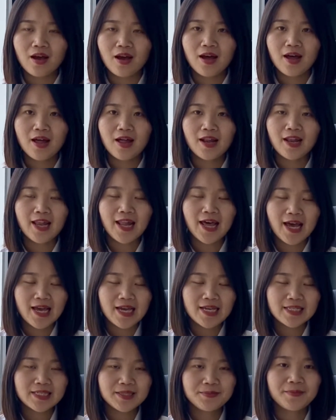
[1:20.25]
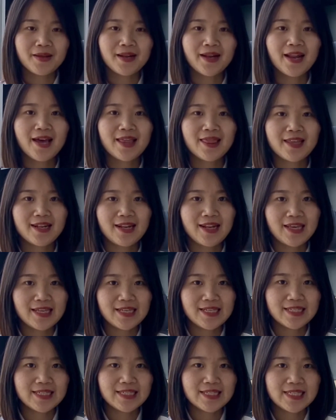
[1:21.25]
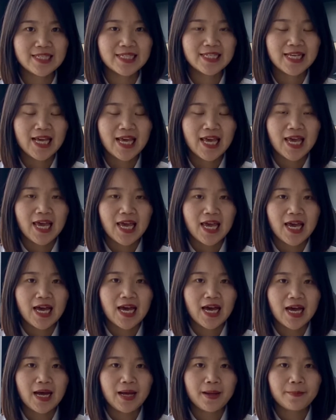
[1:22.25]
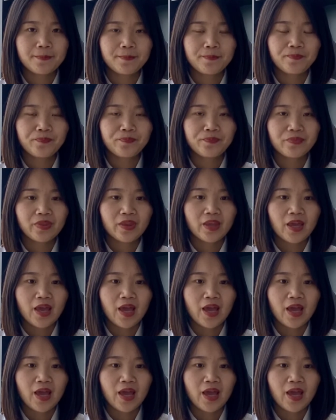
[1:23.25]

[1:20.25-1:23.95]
Uh, last but not the least, um,